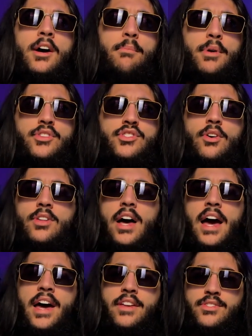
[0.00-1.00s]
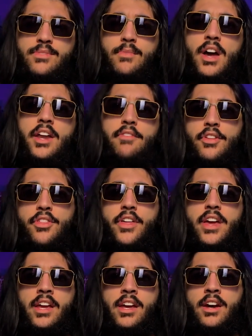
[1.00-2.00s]
but Solar has kind of a
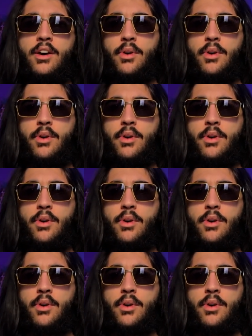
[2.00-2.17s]
thing